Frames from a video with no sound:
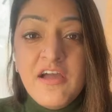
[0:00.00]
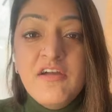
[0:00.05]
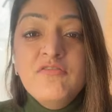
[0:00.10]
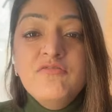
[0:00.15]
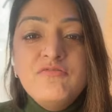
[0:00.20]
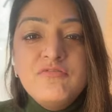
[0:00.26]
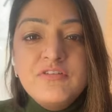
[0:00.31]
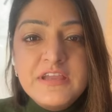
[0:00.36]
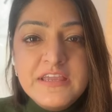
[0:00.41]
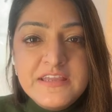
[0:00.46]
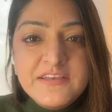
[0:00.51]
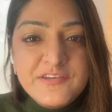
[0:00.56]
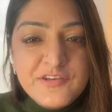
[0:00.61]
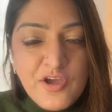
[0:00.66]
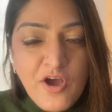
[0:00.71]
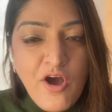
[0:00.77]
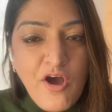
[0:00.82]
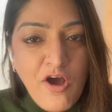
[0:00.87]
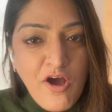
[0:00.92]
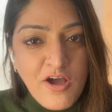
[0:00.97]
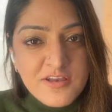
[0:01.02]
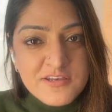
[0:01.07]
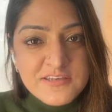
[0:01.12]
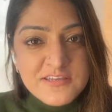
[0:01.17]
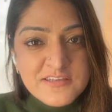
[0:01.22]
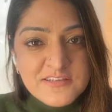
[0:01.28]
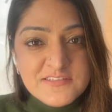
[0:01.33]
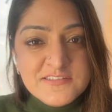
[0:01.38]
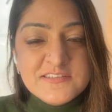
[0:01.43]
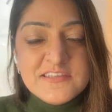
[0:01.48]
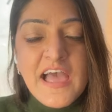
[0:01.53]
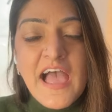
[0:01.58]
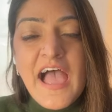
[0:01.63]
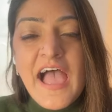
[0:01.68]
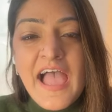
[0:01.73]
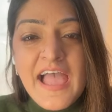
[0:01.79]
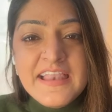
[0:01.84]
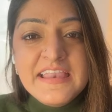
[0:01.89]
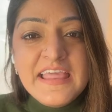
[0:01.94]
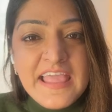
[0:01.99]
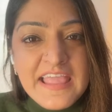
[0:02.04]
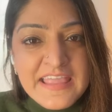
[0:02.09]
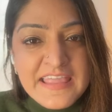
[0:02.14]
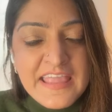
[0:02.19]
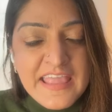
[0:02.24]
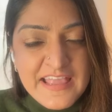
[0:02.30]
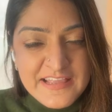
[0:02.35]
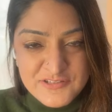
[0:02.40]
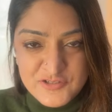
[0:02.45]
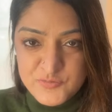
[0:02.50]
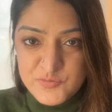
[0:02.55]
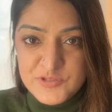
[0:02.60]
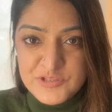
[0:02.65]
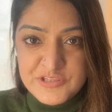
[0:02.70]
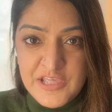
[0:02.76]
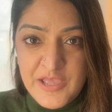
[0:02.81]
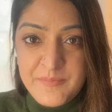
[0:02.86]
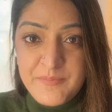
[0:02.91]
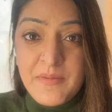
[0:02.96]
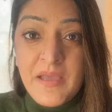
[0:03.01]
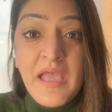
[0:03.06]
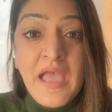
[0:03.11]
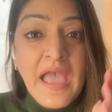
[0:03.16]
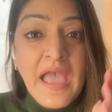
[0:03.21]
Read your audience and engage with them.